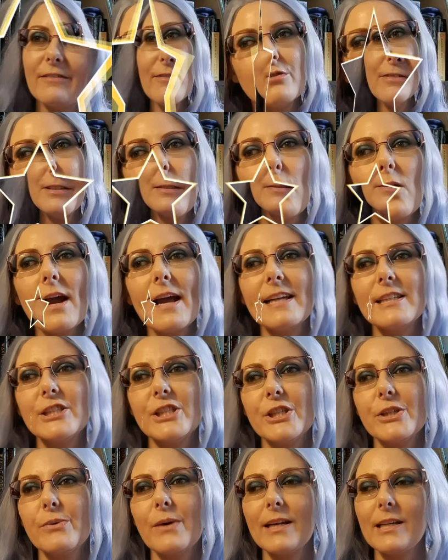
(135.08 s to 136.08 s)
So for a
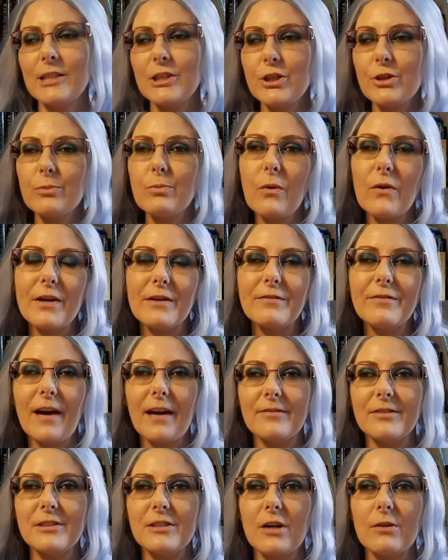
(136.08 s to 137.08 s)
2 and a
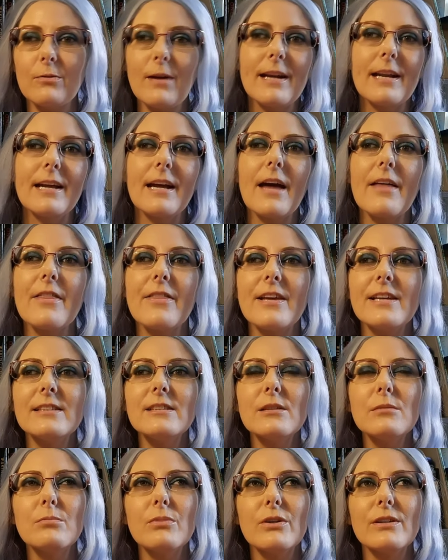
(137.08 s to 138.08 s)
2.5 star rating, these
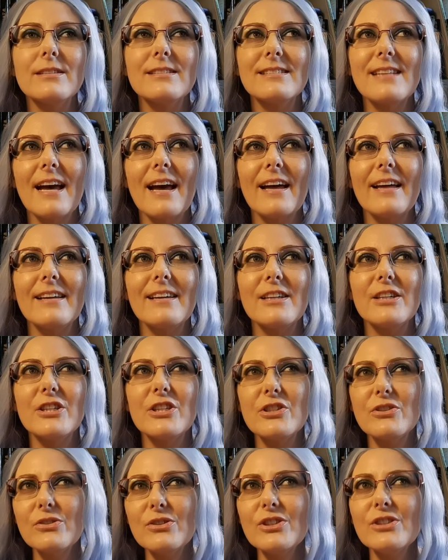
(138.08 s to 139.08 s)
are books that
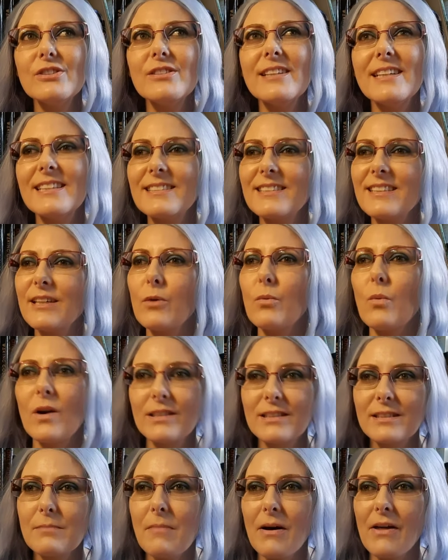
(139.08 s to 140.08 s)
usually it's like
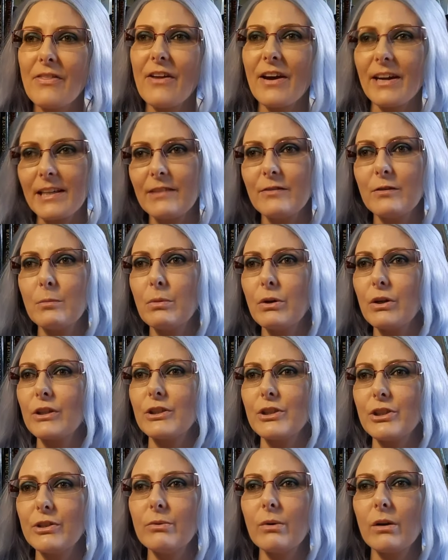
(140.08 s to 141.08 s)
once a month I give a book a
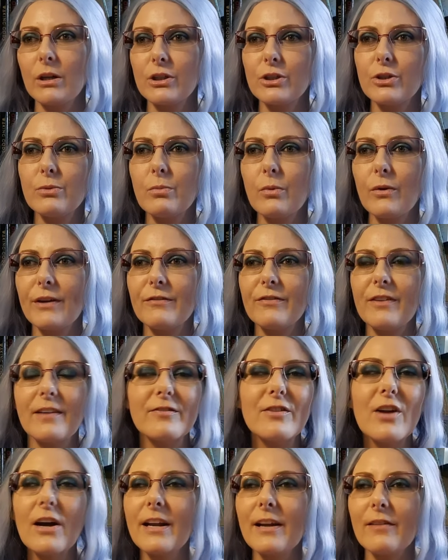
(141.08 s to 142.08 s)
2 or a
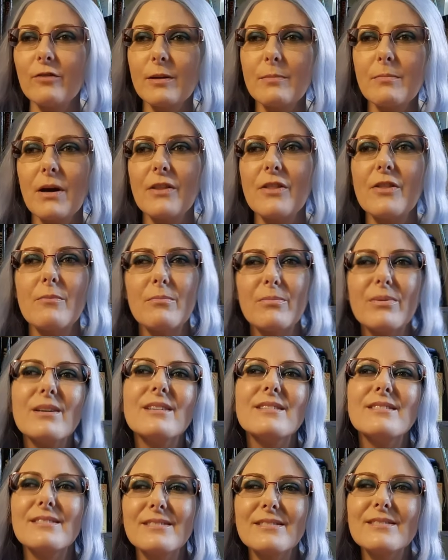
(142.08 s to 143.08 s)
2.5. Not every month,
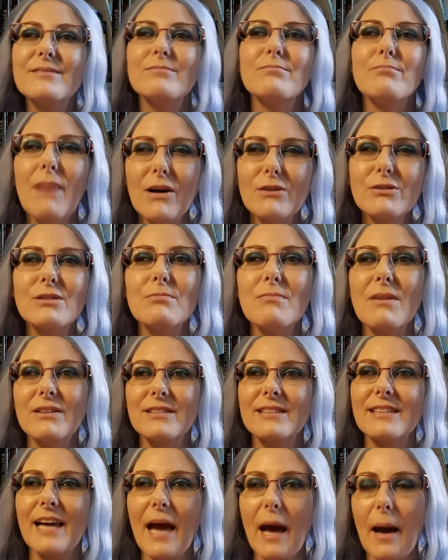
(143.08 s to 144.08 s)
but most
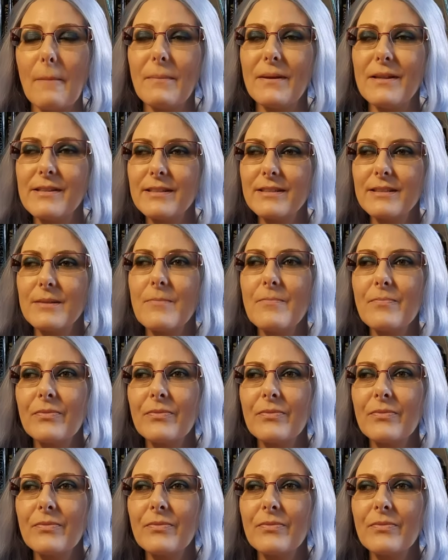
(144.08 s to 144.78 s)
months it happens.